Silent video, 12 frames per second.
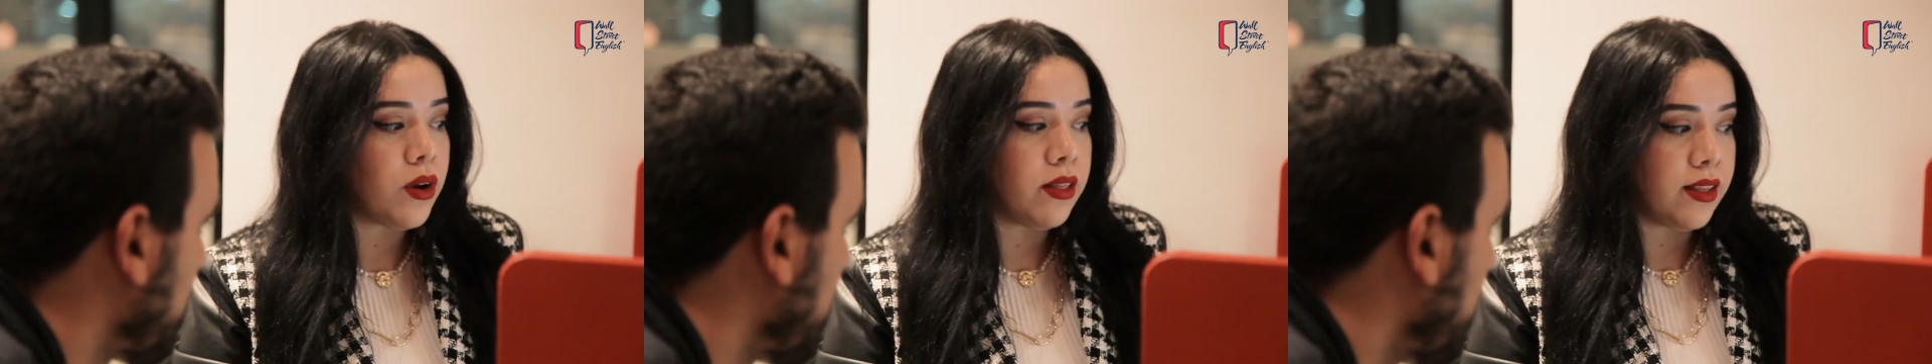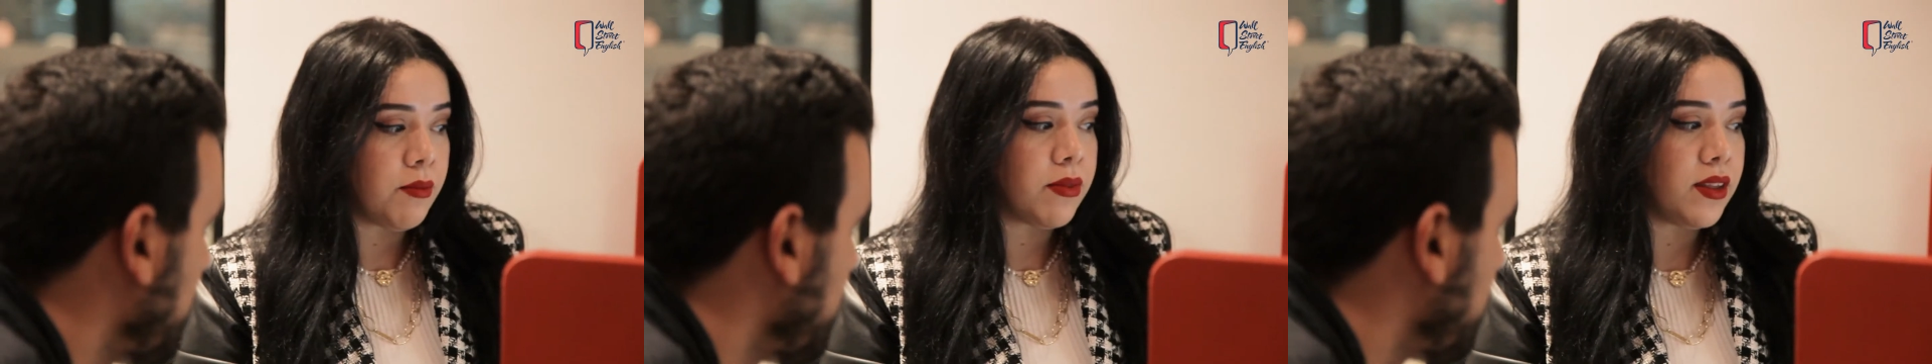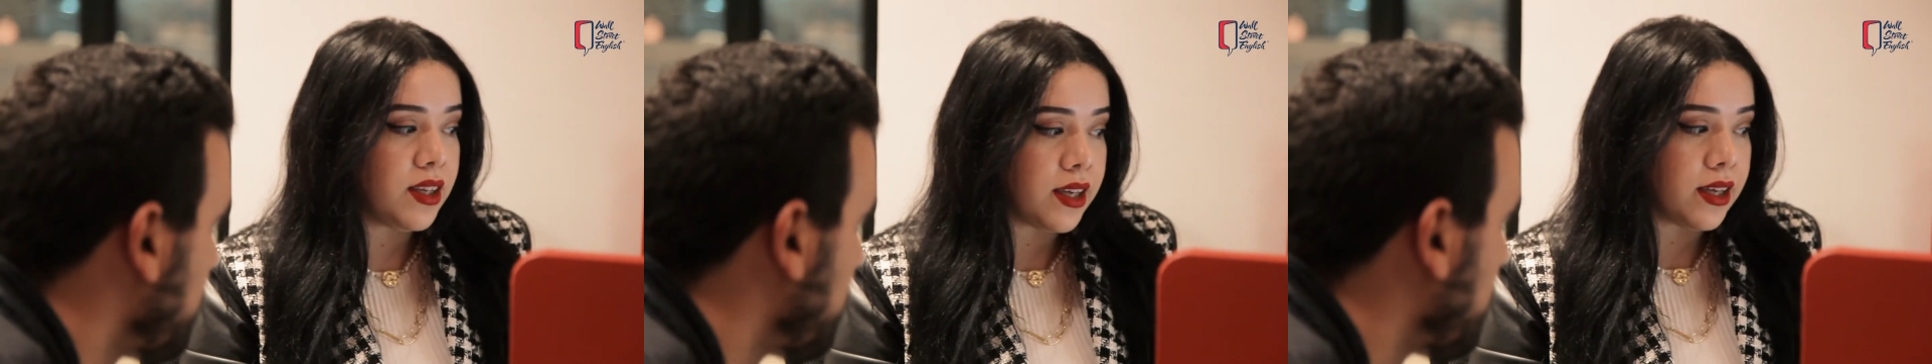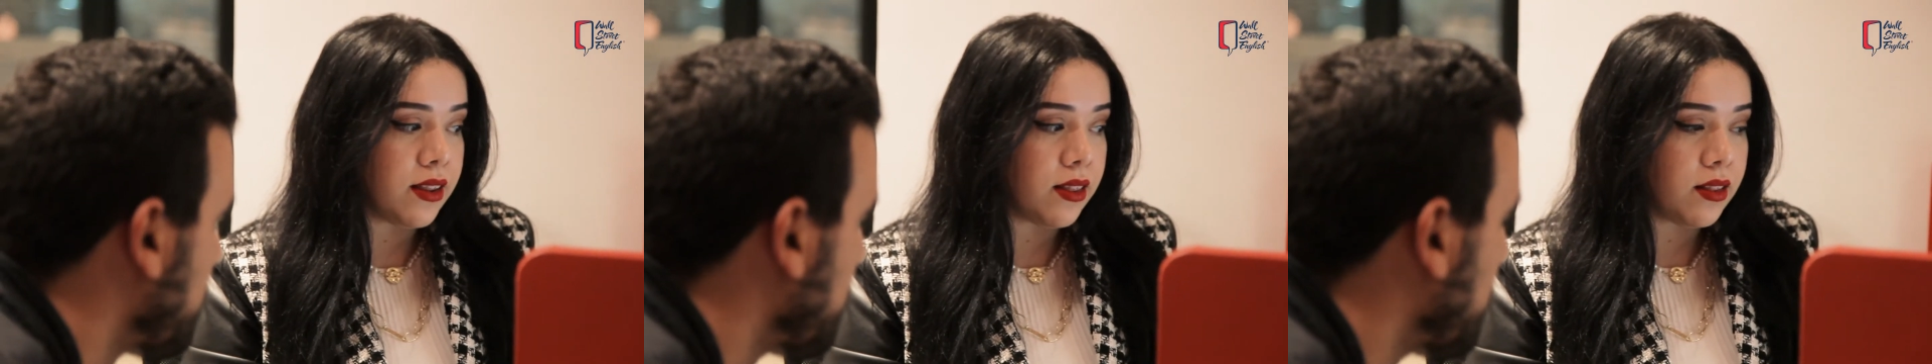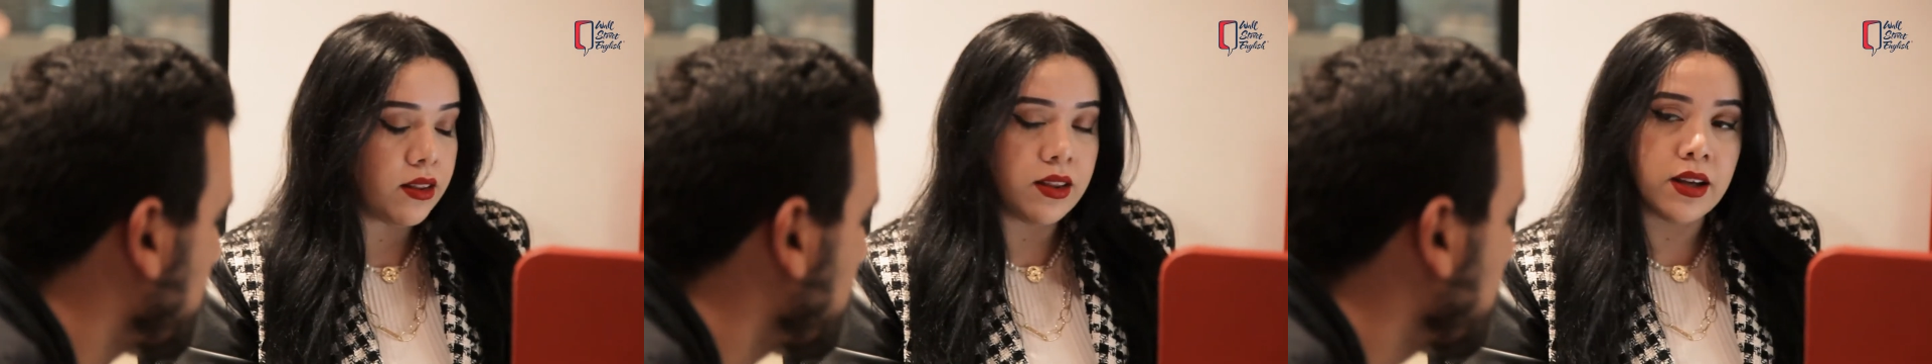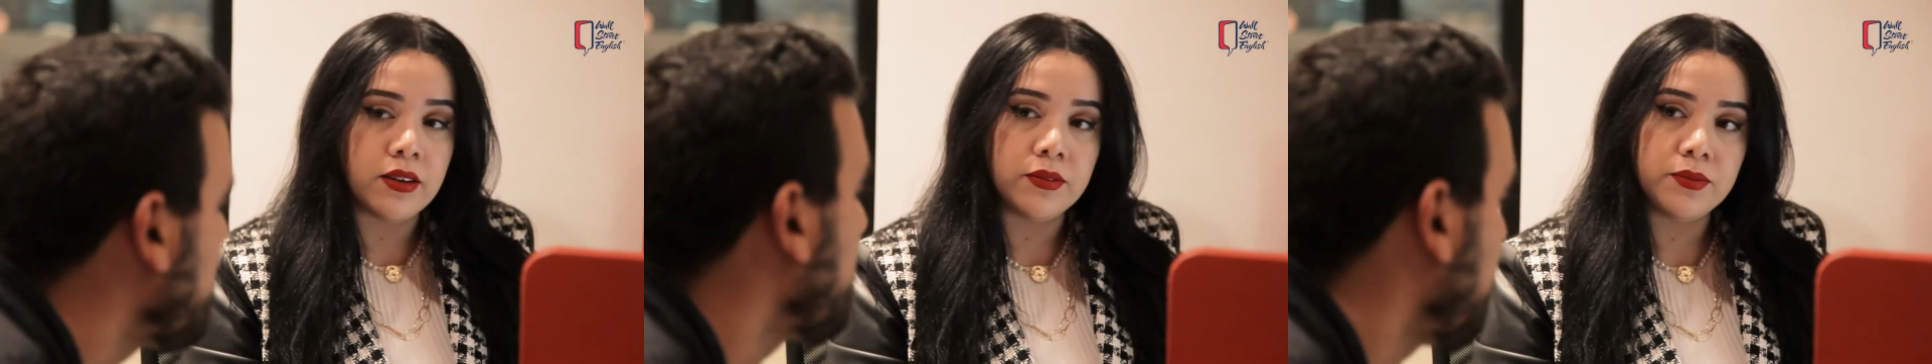improve their English for
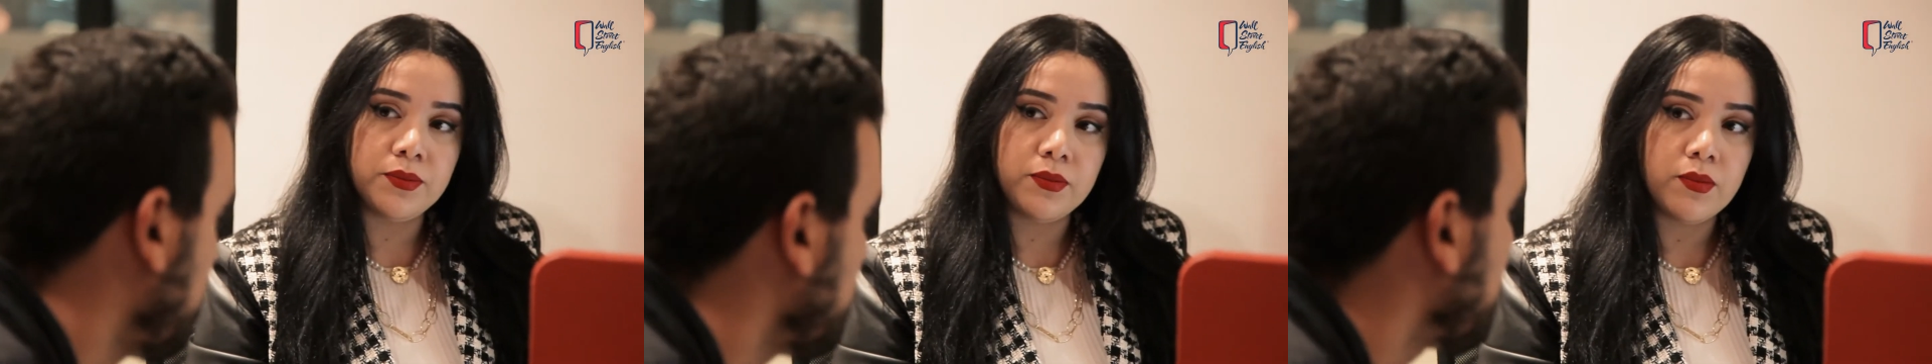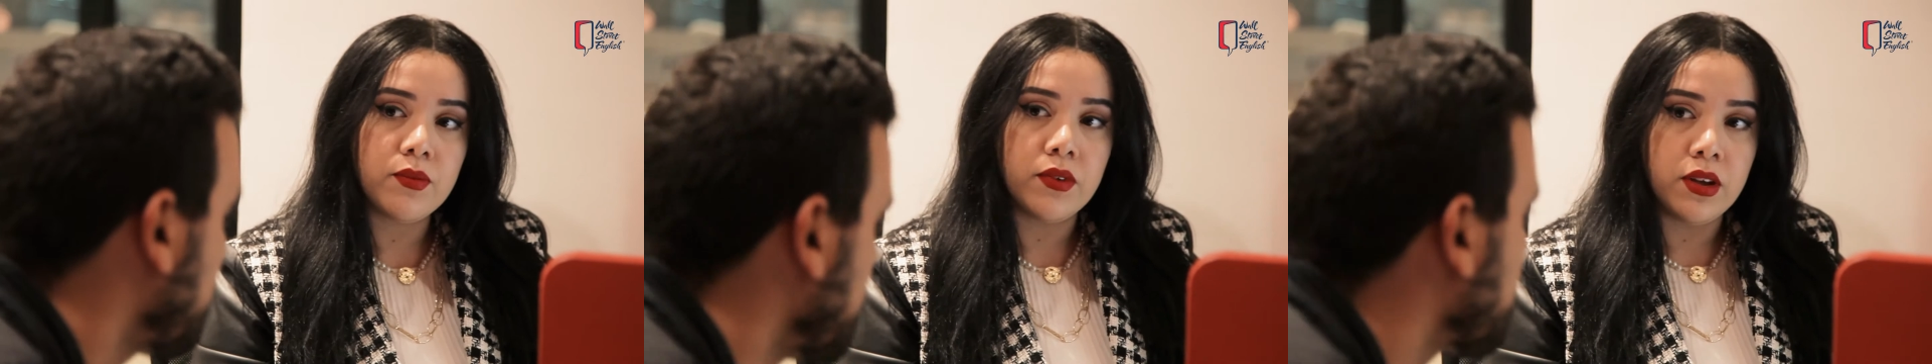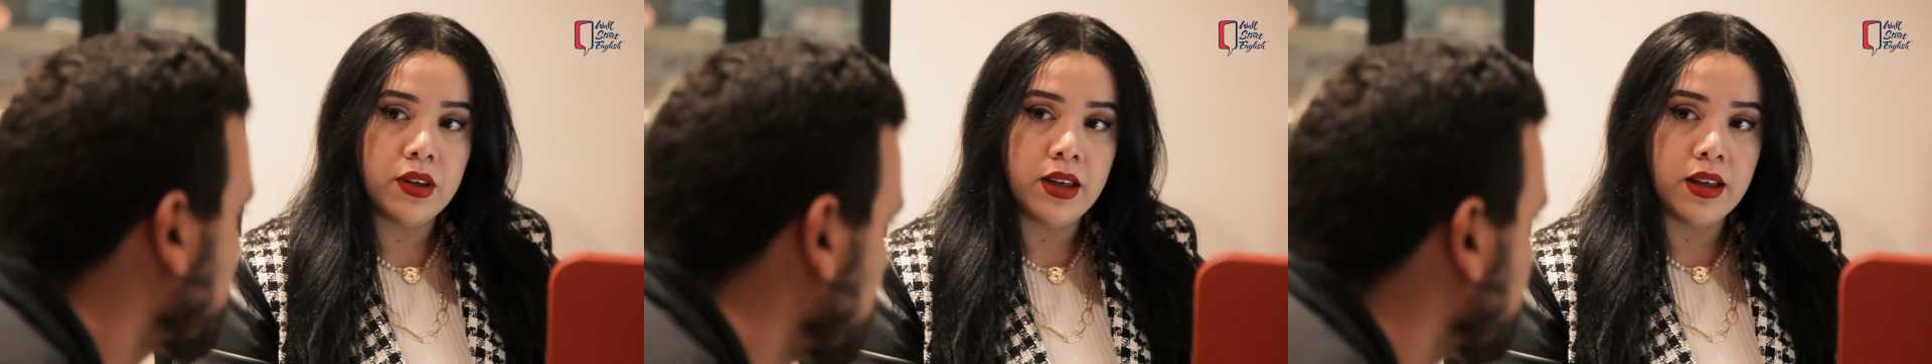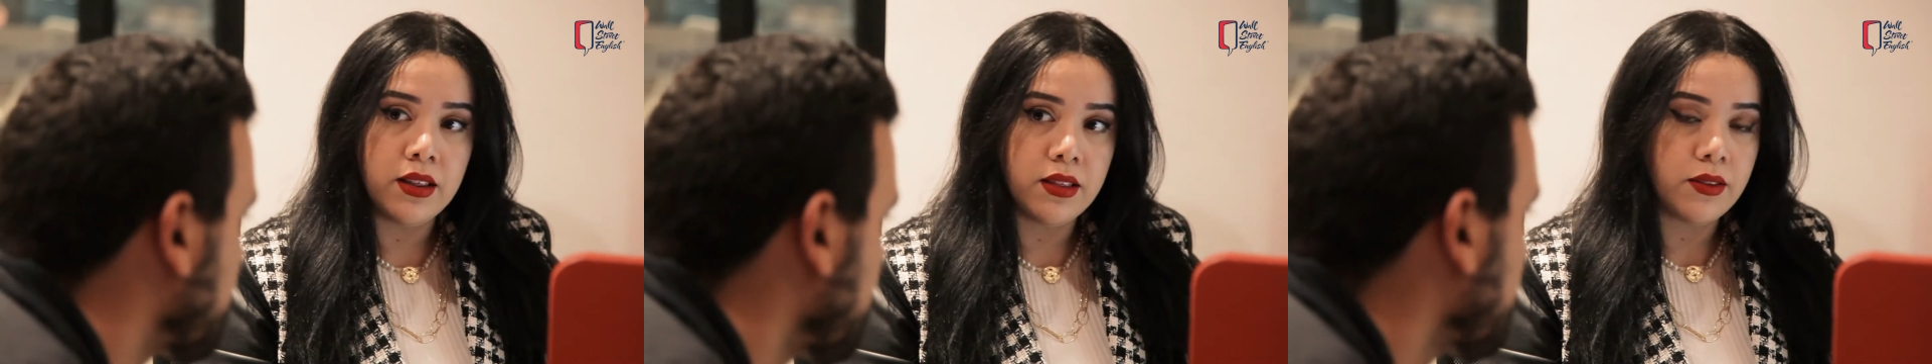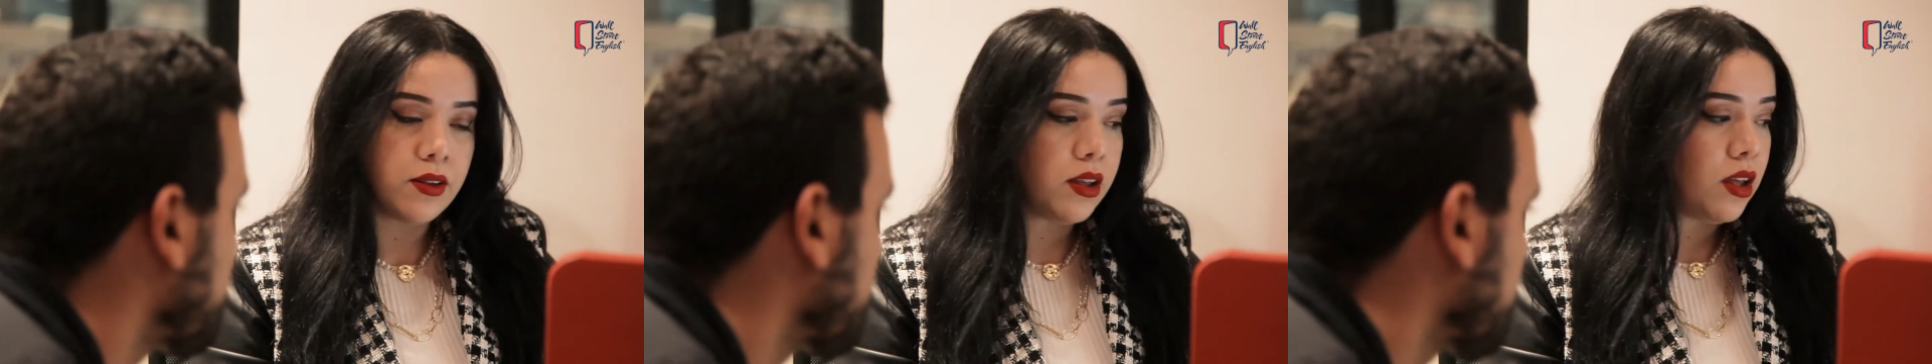professional purposes.